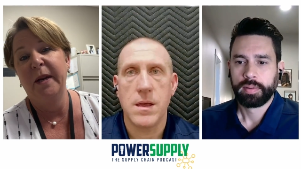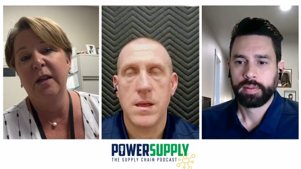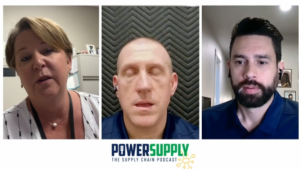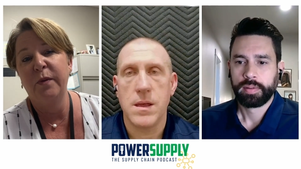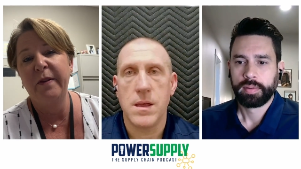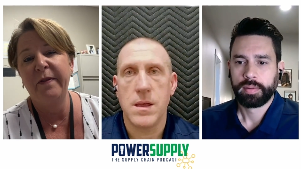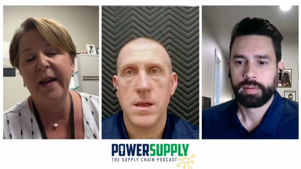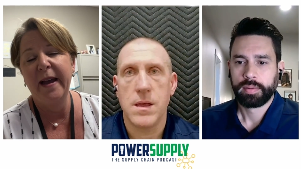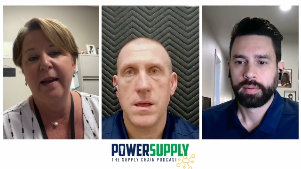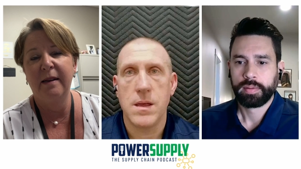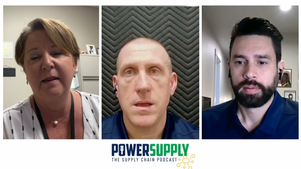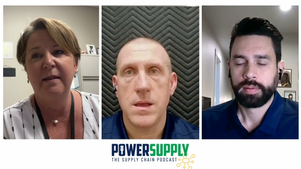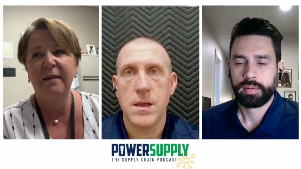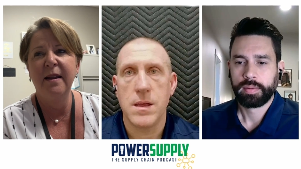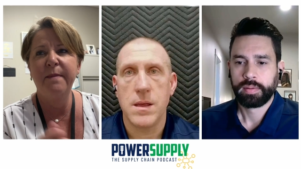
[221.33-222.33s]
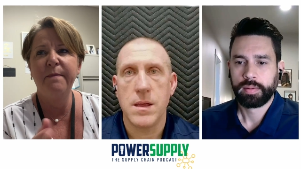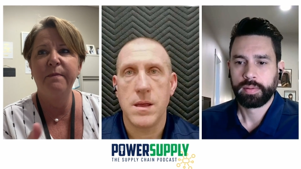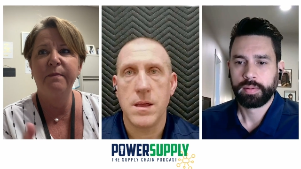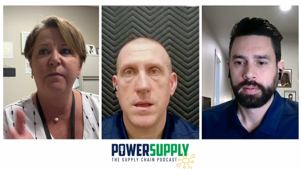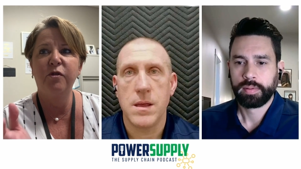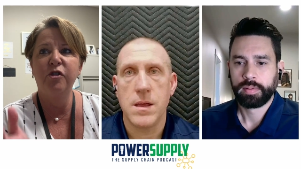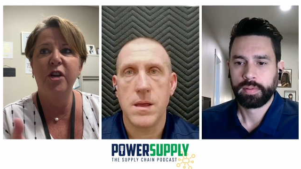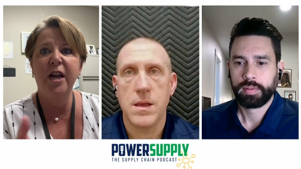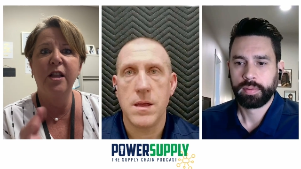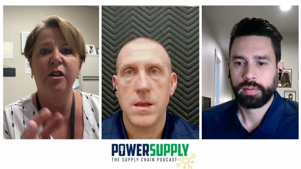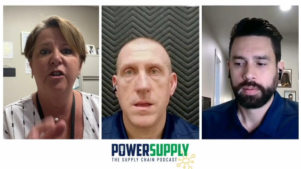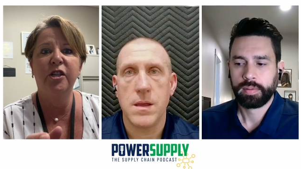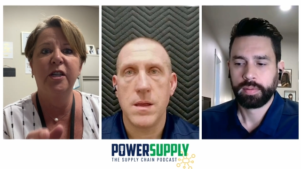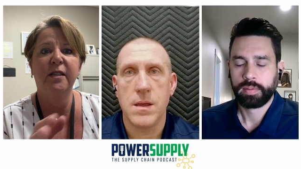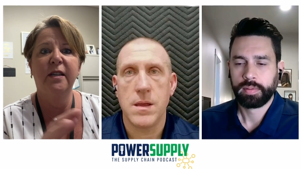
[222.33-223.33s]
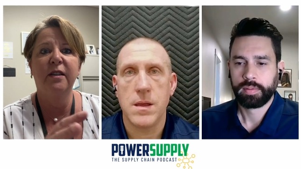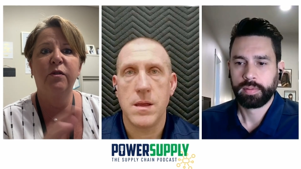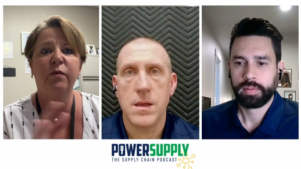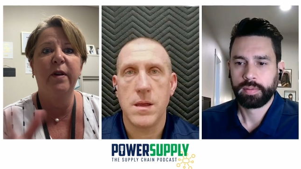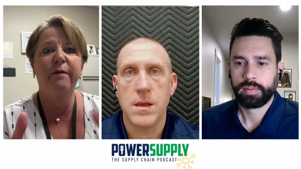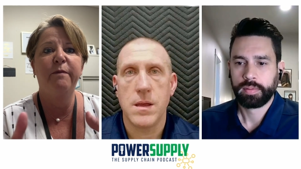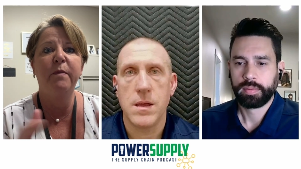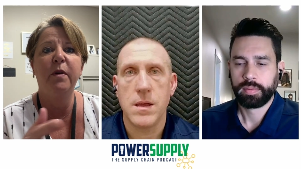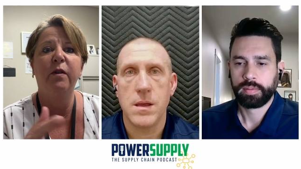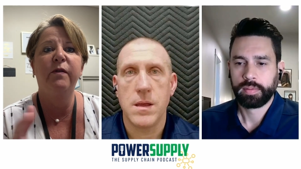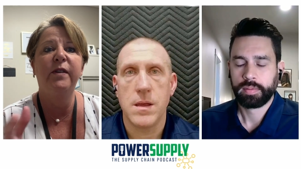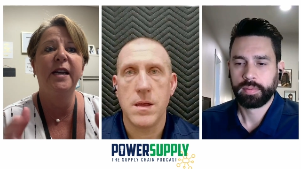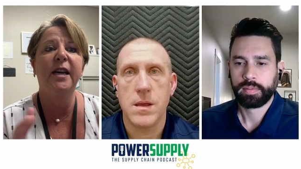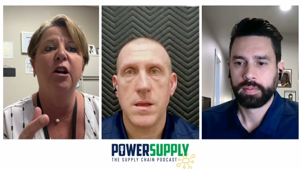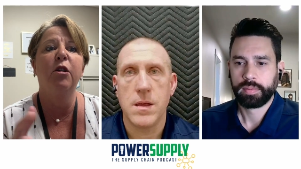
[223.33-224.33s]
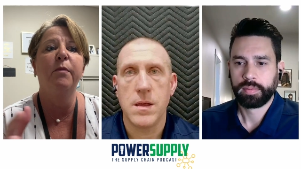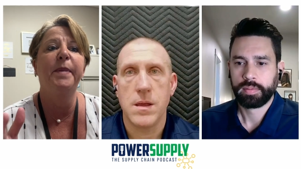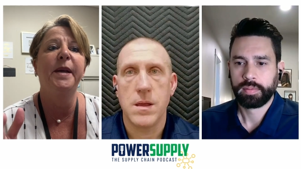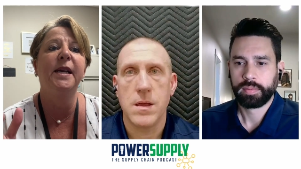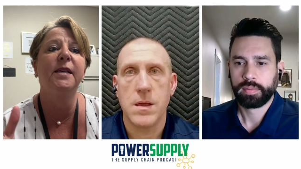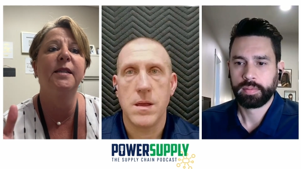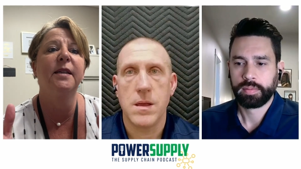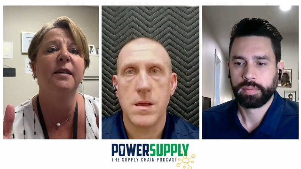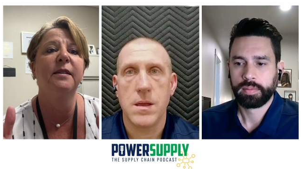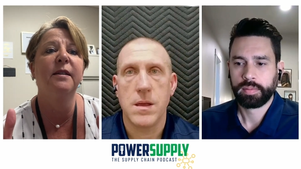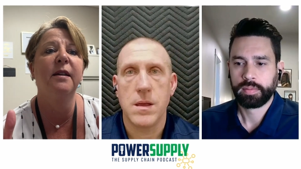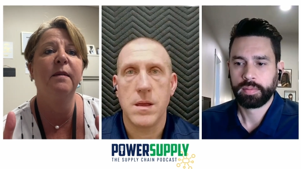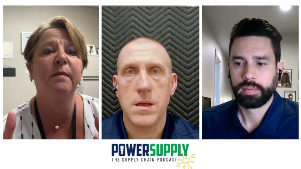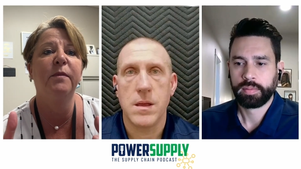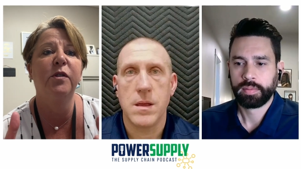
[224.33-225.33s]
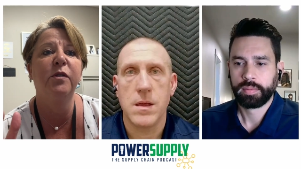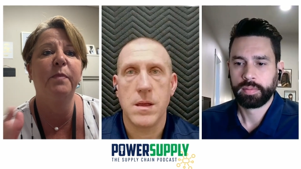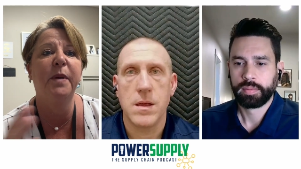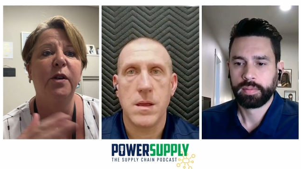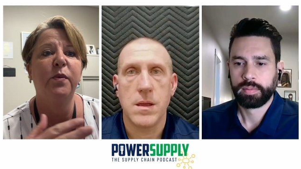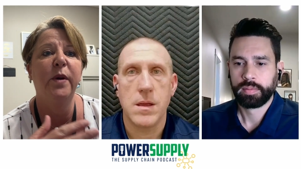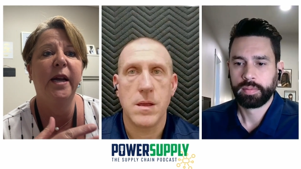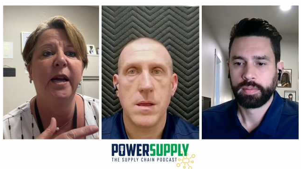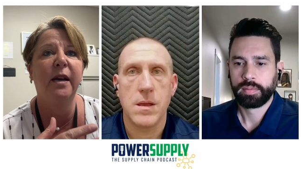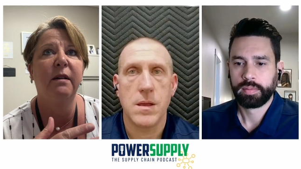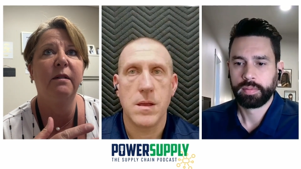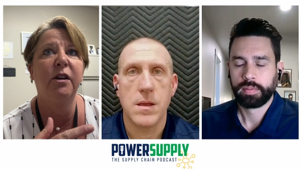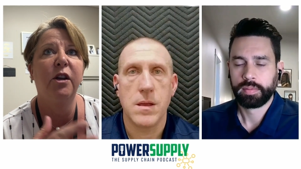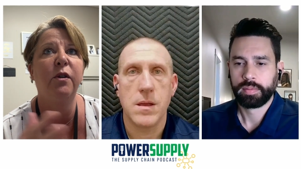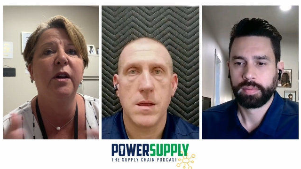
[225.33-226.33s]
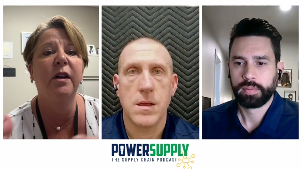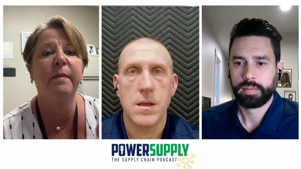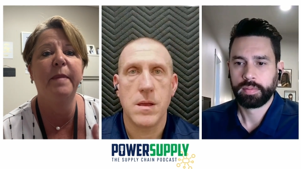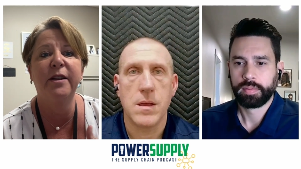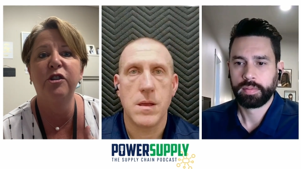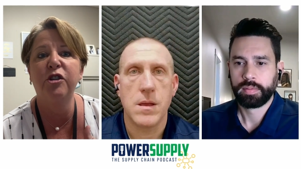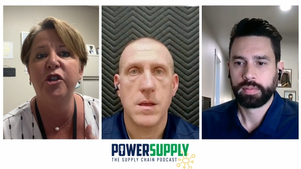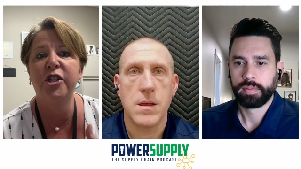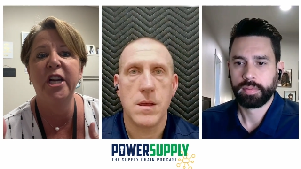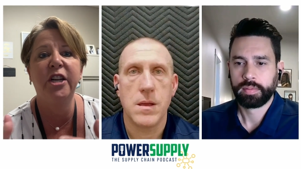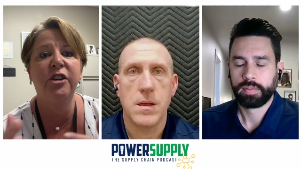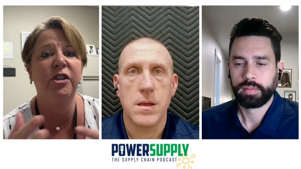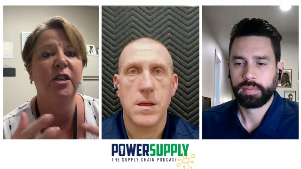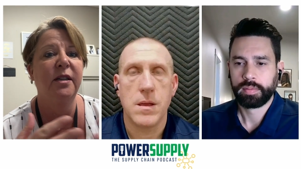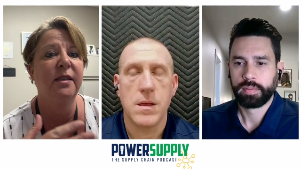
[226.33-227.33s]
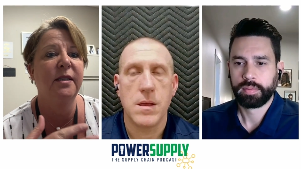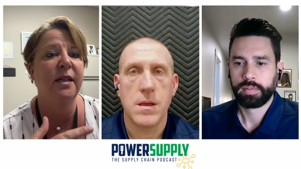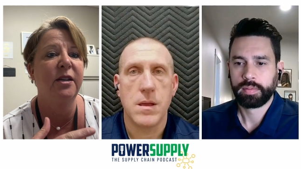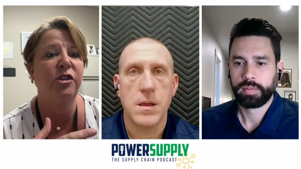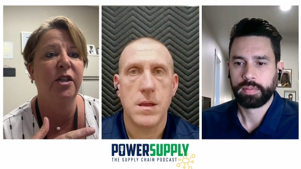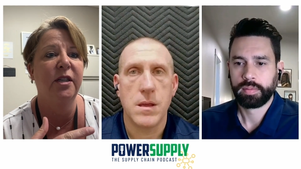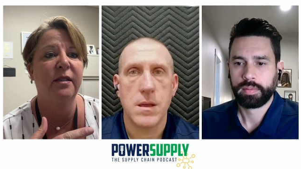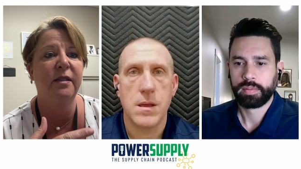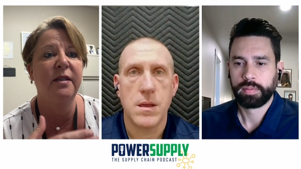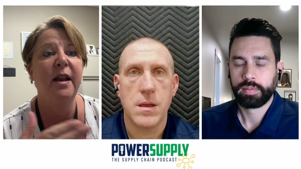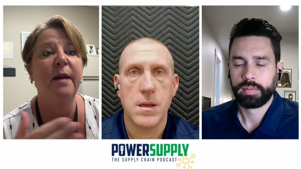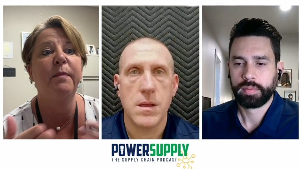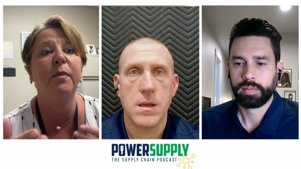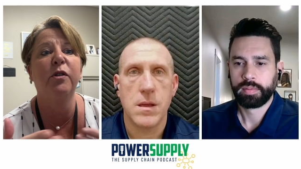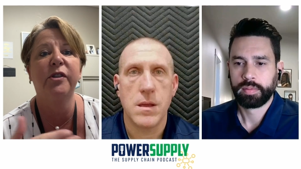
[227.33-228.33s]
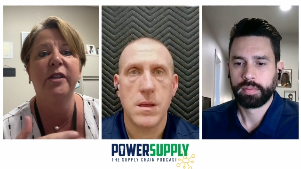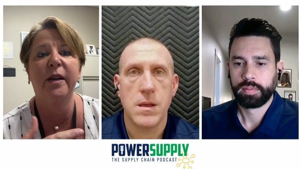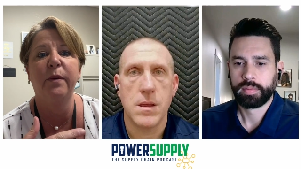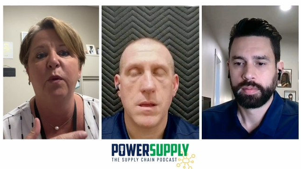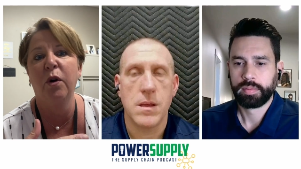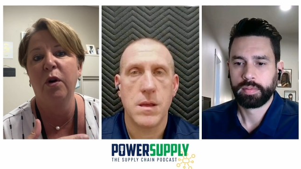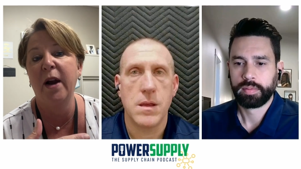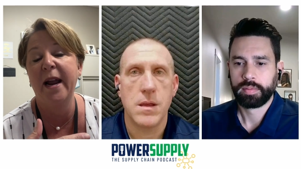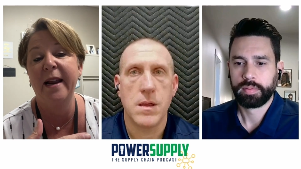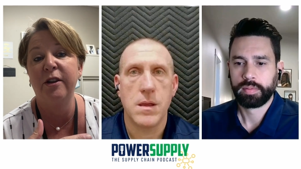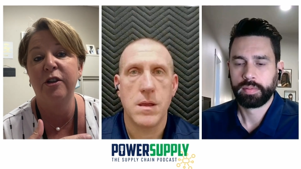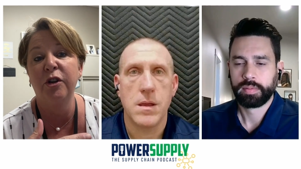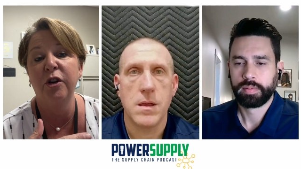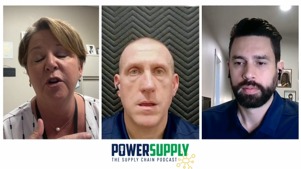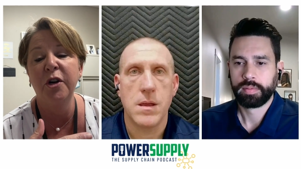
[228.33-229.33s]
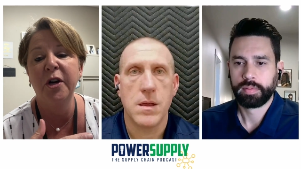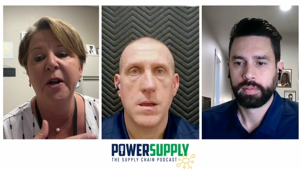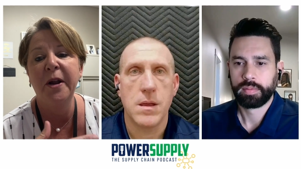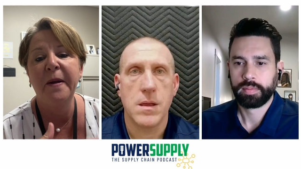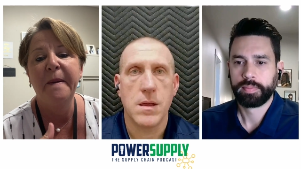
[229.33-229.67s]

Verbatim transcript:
Speaker 1: because we've had some challenges as we've moved ERP systems between unit of measure changes and just numbers that were entered.